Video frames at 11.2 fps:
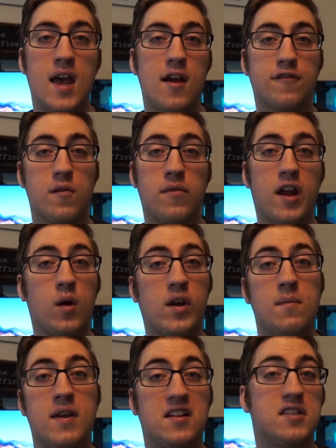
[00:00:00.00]
From there, we can
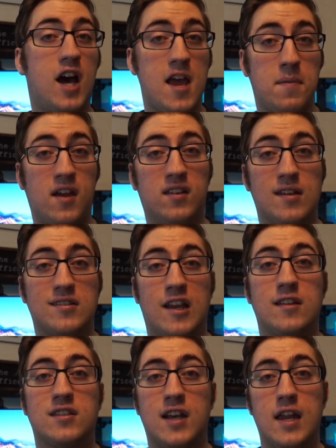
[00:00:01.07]
make a type alias
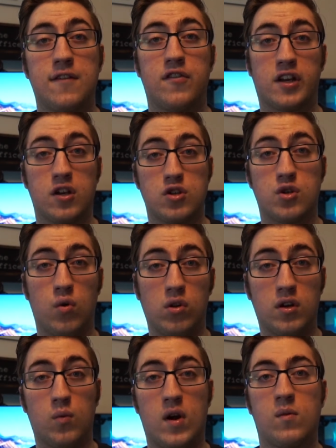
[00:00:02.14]
inside of the
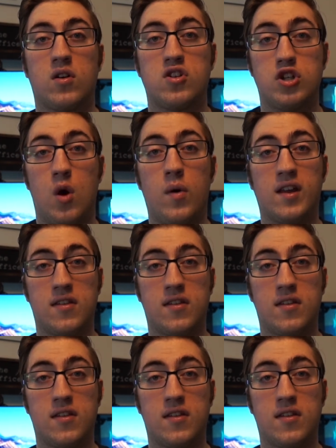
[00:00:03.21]
controller where we're showing